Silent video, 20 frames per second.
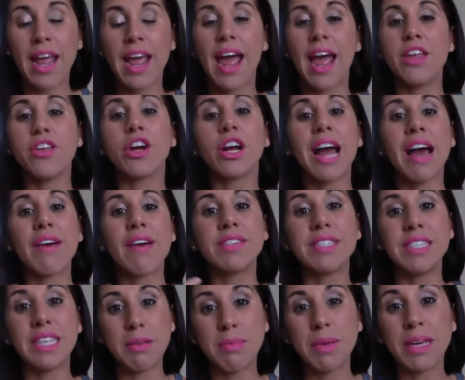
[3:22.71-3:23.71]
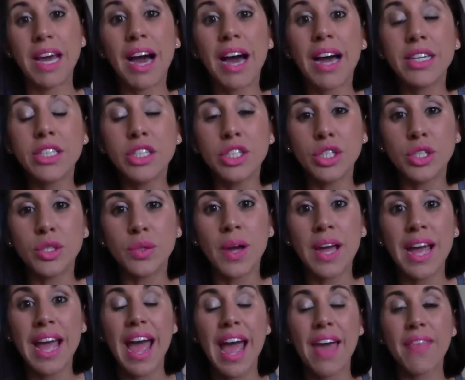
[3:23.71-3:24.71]
and you're going to have a team behind you
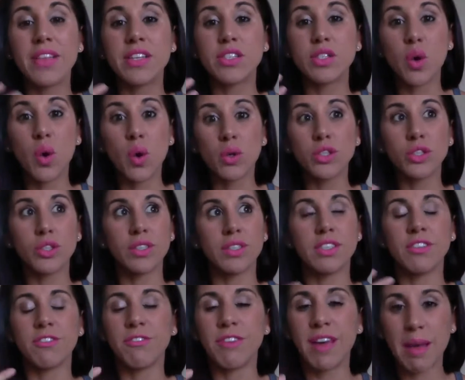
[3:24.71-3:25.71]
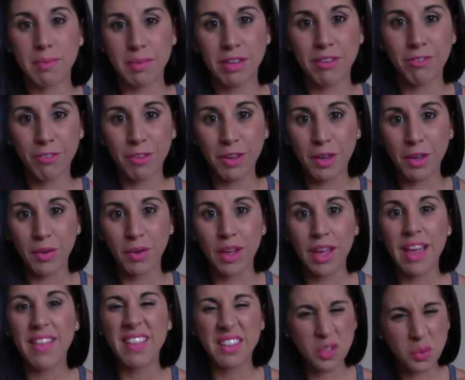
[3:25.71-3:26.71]
and this culture and this family feel
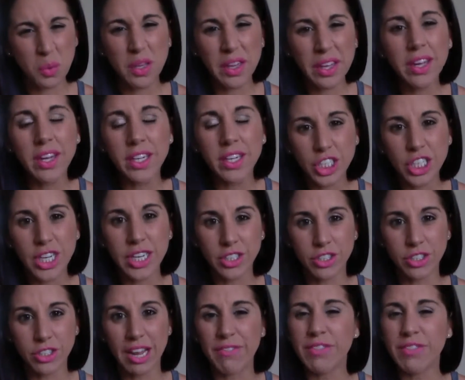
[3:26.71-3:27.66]
that's really going to change your life.